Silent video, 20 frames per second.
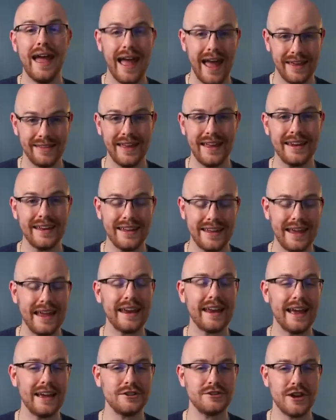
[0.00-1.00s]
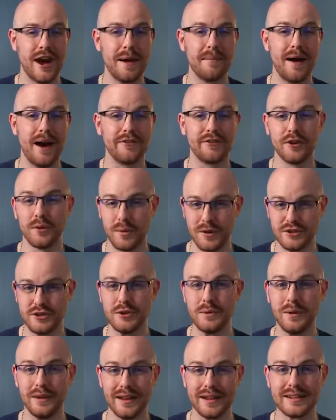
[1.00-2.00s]
and then get a job offer, which
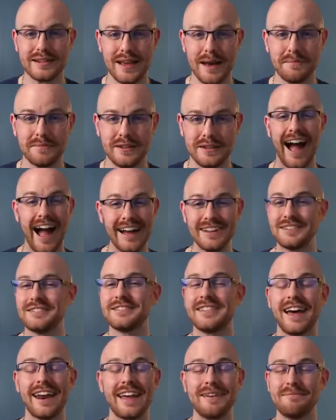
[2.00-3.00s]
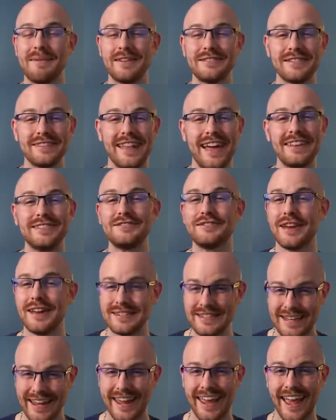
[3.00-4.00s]
you will accept. I just thought I'd mention that
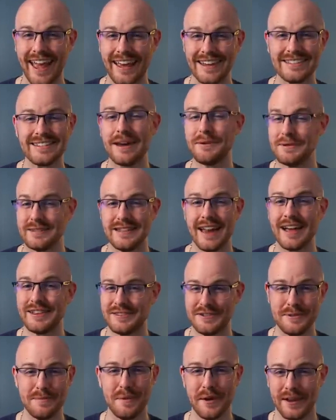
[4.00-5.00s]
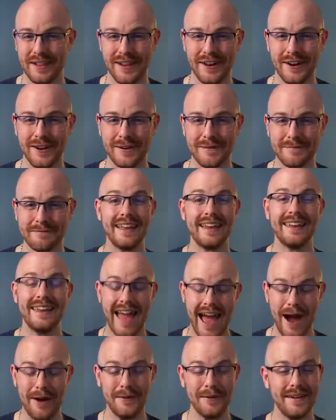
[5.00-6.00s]
just in case that was not super clear.
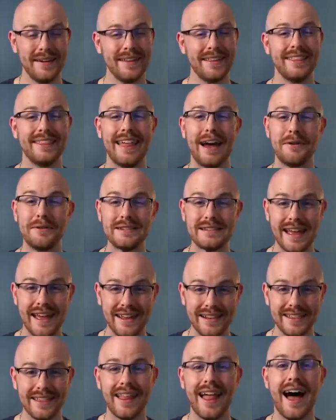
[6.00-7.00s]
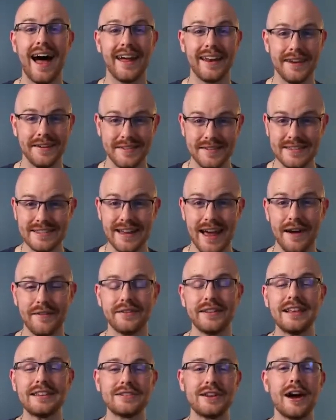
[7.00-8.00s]
Now, that was a lot of
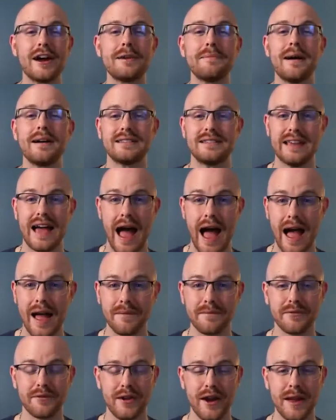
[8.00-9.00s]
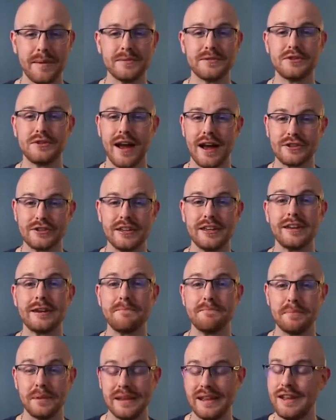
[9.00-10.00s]
stuff. Let's talk about time frames to actually
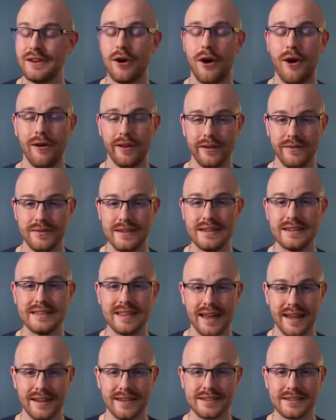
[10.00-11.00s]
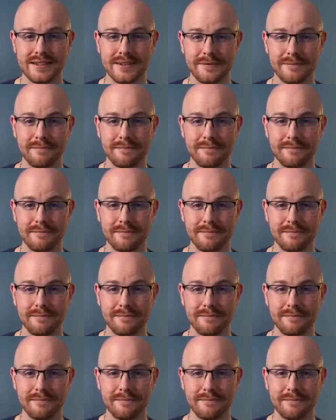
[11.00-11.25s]
complete all of these things.